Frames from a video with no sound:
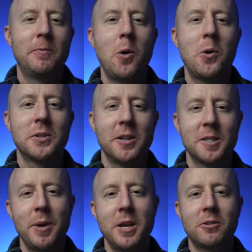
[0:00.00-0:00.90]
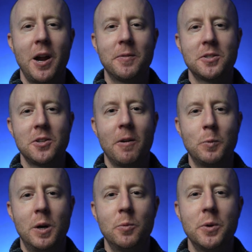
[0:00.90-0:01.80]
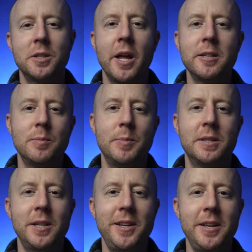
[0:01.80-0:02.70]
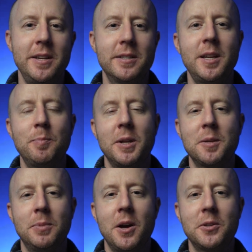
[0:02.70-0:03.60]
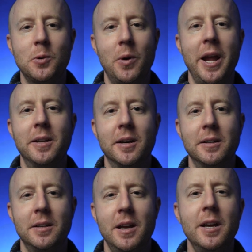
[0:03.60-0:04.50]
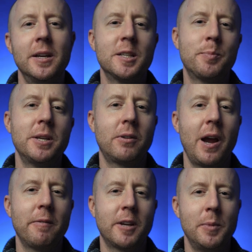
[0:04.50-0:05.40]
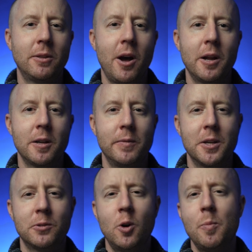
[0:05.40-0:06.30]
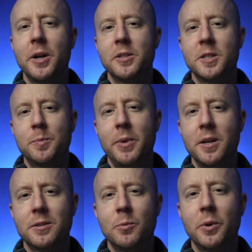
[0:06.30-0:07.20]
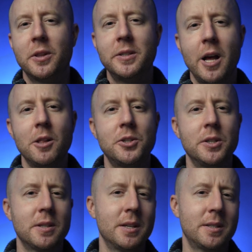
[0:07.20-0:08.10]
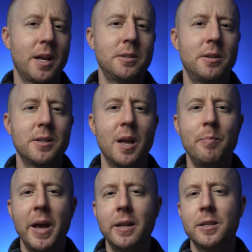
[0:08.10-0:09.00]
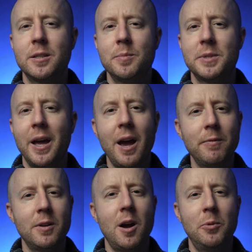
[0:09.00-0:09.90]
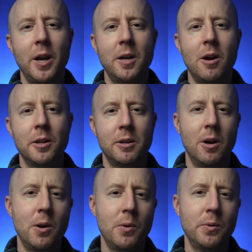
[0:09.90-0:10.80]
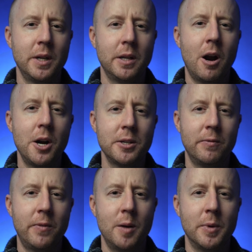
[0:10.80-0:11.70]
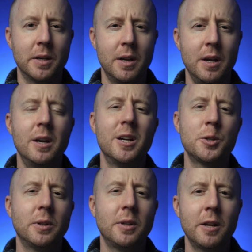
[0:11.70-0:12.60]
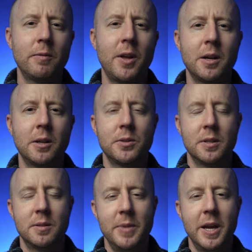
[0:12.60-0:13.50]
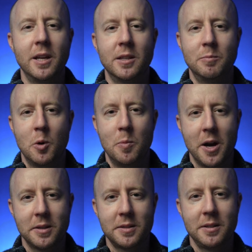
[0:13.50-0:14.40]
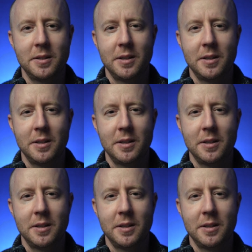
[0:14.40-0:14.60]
focus on spacecraft software, which tends to be C, C++, or Ada. Spacecraft can be thought of as robots in space with intelligence, sensors, and mechanisms that have to operate on their own in a harsh environment, so a lot of thought goes into making them robust.